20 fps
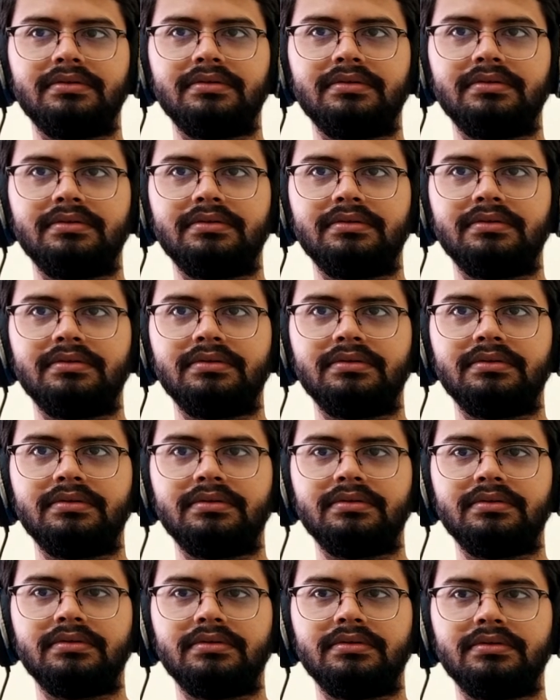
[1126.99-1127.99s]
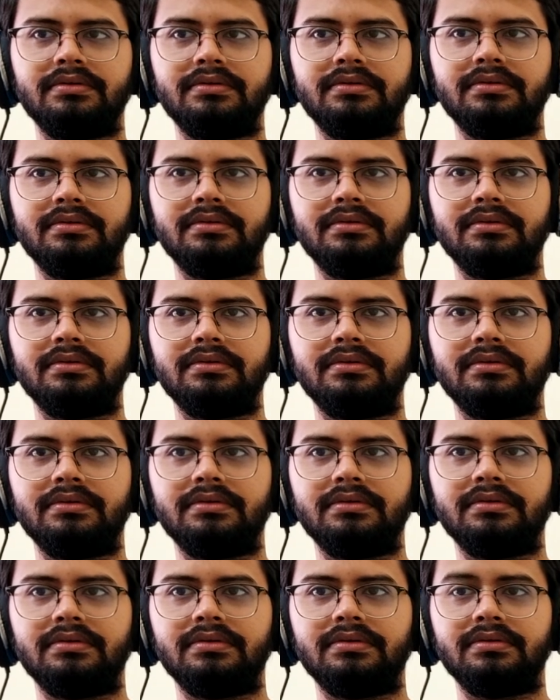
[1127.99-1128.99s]

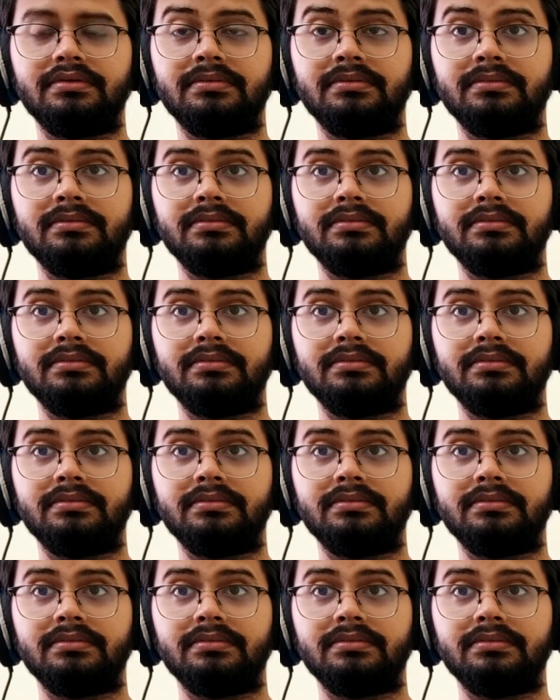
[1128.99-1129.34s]
Nobody speaks.